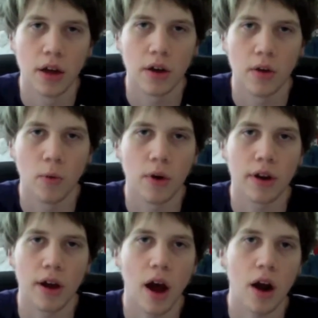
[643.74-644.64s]

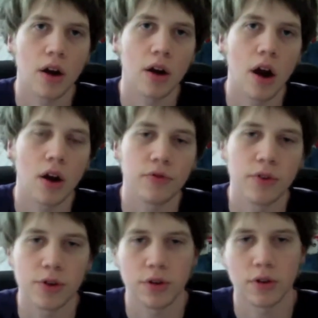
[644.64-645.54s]
what our
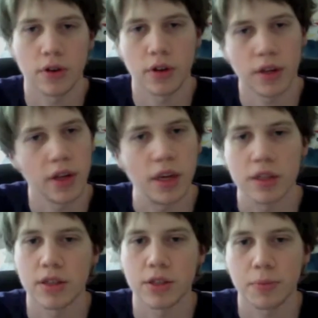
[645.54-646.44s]
future
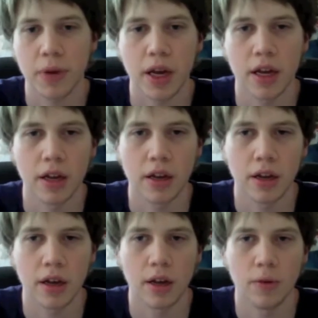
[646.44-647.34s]
is in
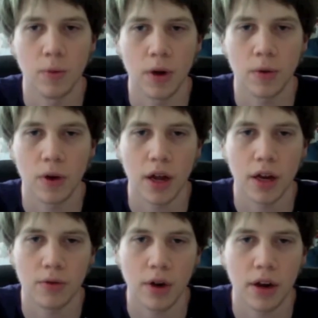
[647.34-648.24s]
Japan and where we're
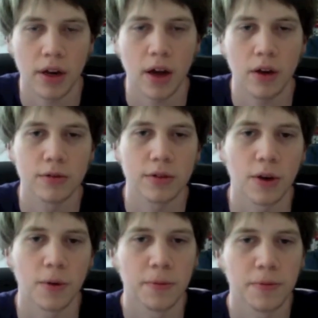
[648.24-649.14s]
headed right now.
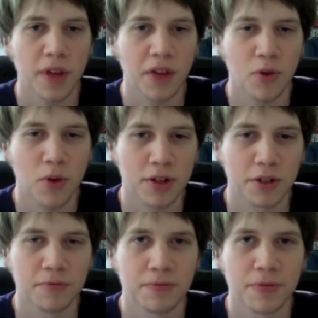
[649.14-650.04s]
So thanks for
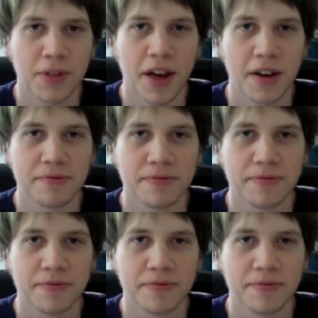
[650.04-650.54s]
watching. See ya.